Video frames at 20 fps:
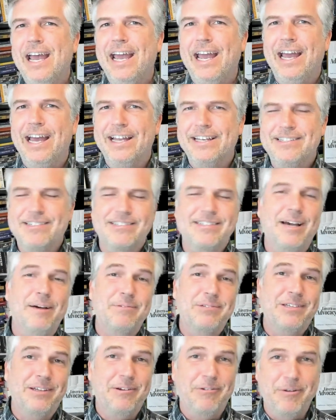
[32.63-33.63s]
And just
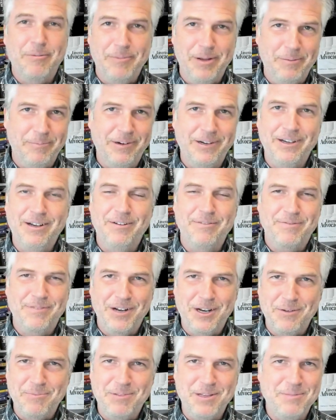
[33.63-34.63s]
obviously remember you're in
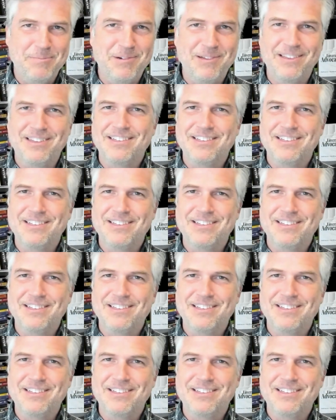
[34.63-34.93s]
front of people.